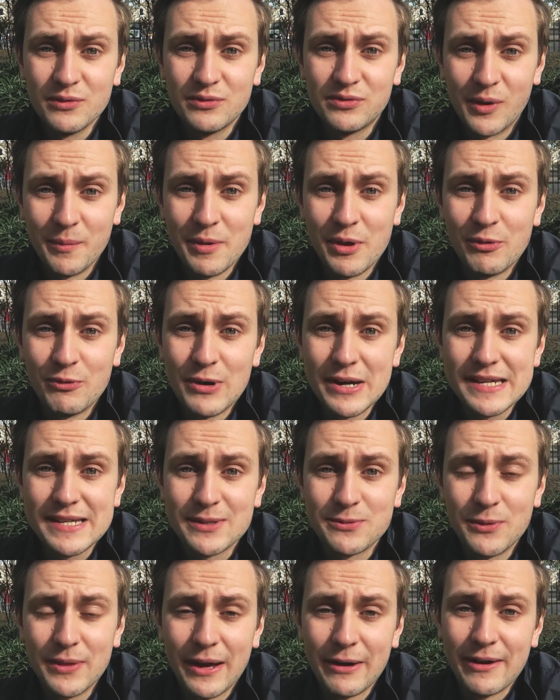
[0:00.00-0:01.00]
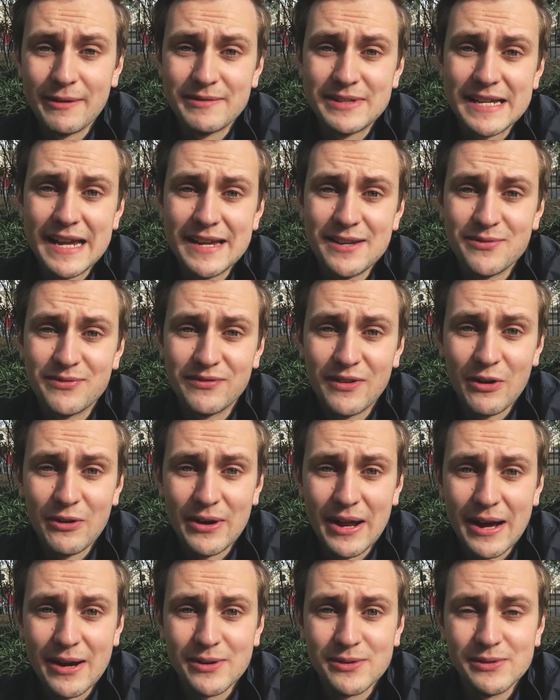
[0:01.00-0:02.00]
from your wrist without having to get your
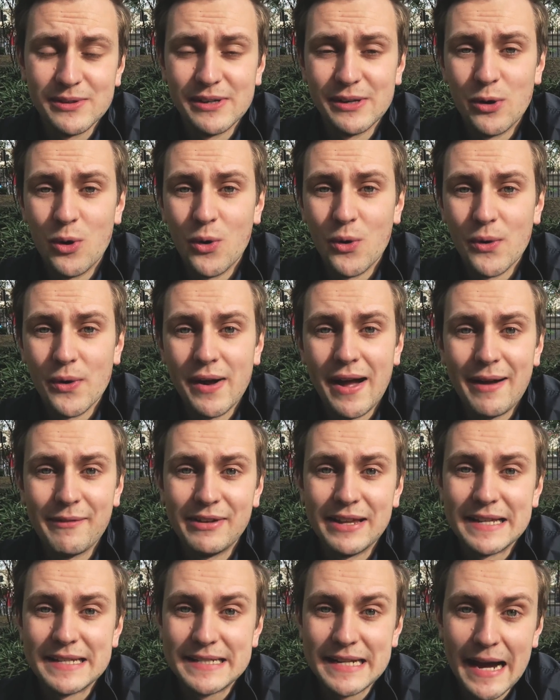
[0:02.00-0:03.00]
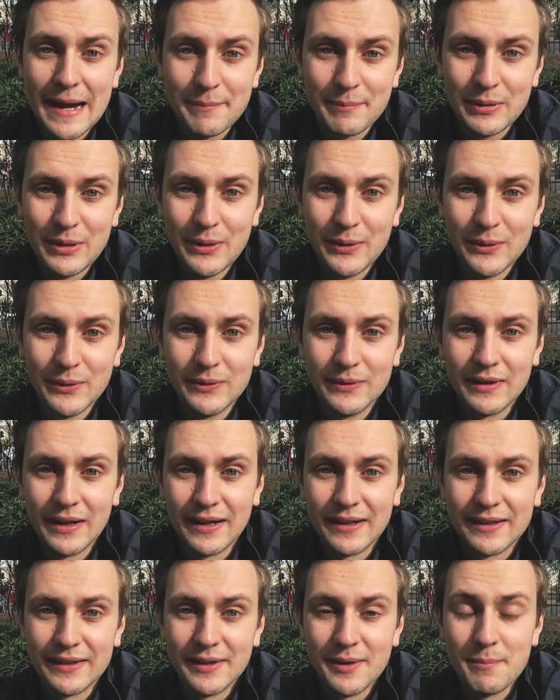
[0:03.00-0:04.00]
phone out or having it tap you.
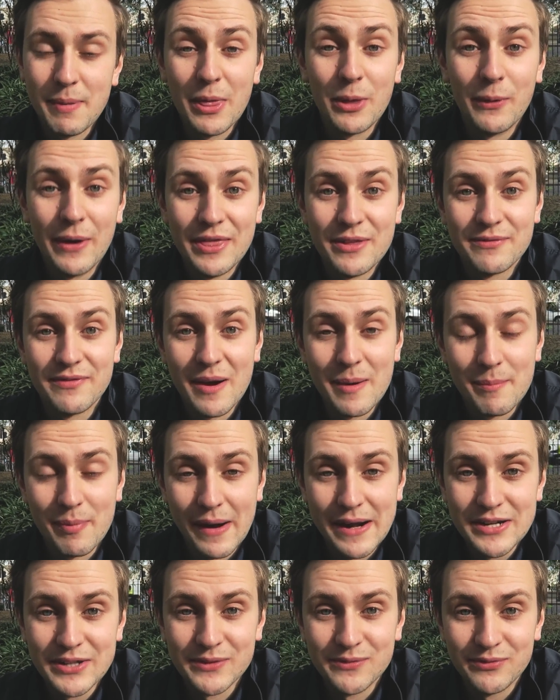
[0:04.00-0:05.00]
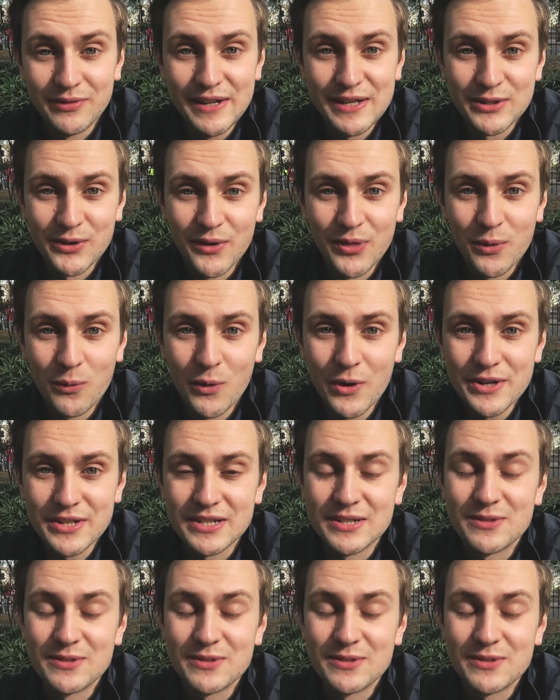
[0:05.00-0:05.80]
By the way, the vibration feature on the watch